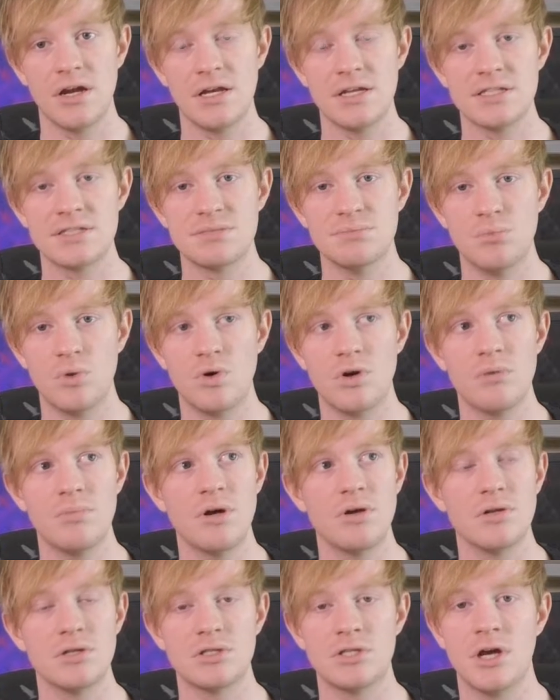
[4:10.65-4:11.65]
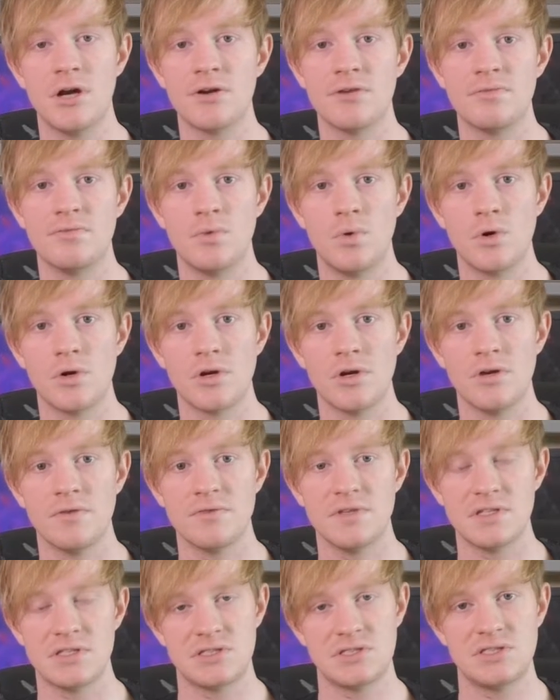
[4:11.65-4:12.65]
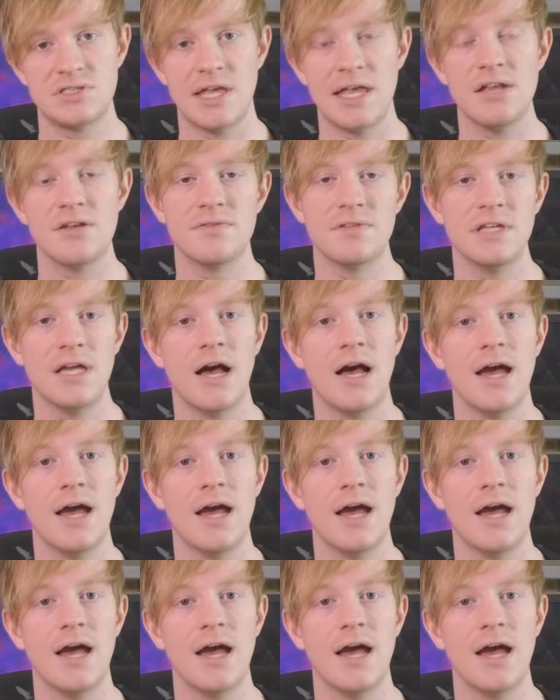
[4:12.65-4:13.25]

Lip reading: And it's more about a tug of war of the state of the